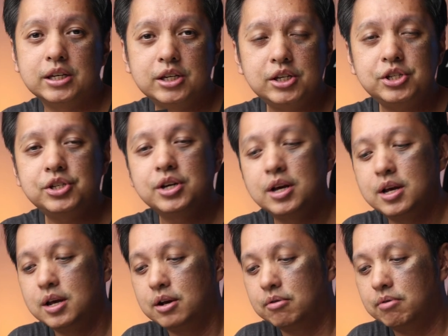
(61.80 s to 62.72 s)
ish
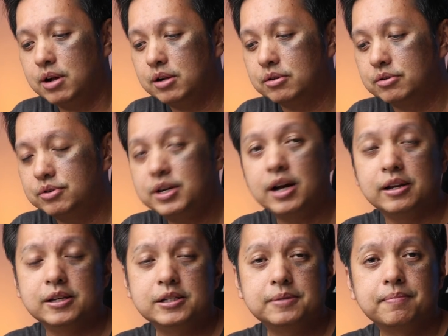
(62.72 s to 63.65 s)
well
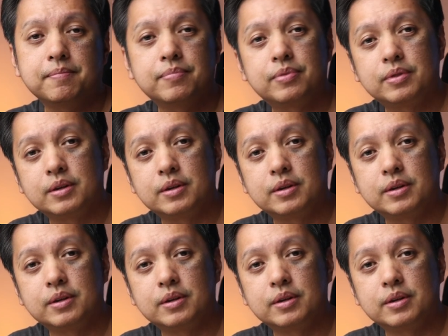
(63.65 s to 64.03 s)
regardless